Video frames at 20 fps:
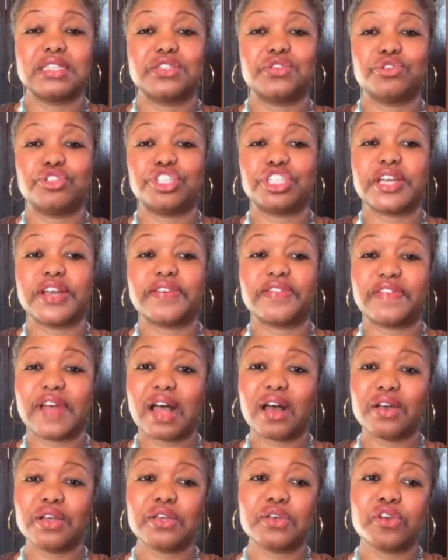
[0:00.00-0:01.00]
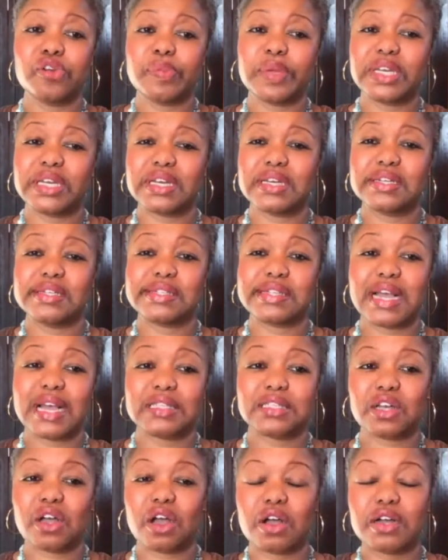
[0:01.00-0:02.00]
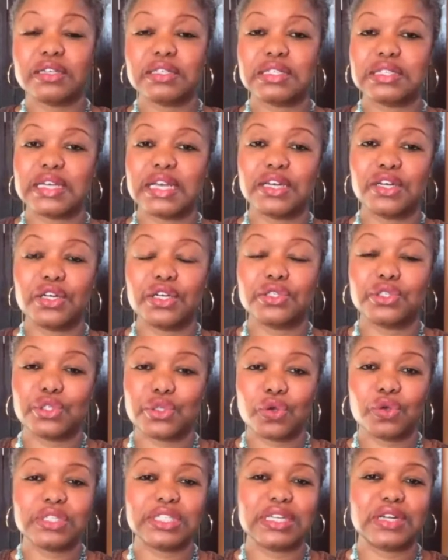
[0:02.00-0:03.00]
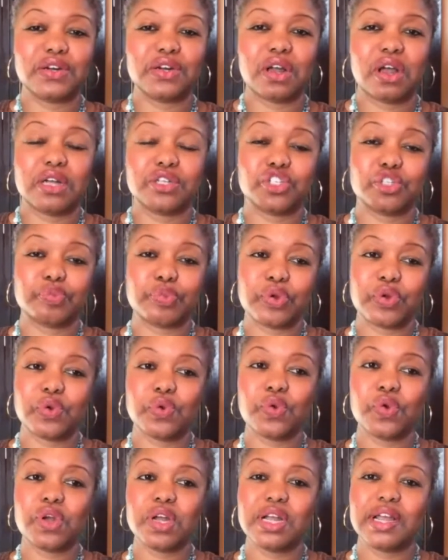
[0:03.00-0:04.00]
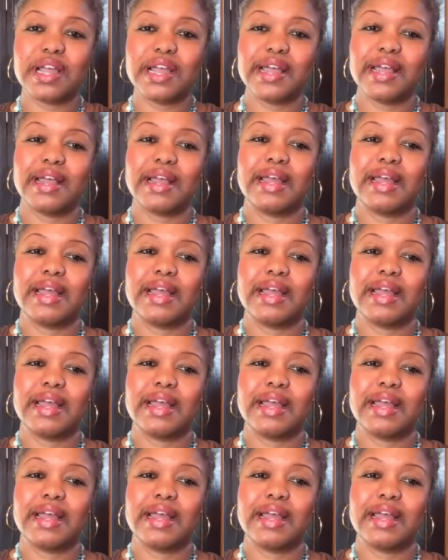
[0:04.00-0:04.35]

to share value, because as a heart-centered, soul-centered entrepreneur,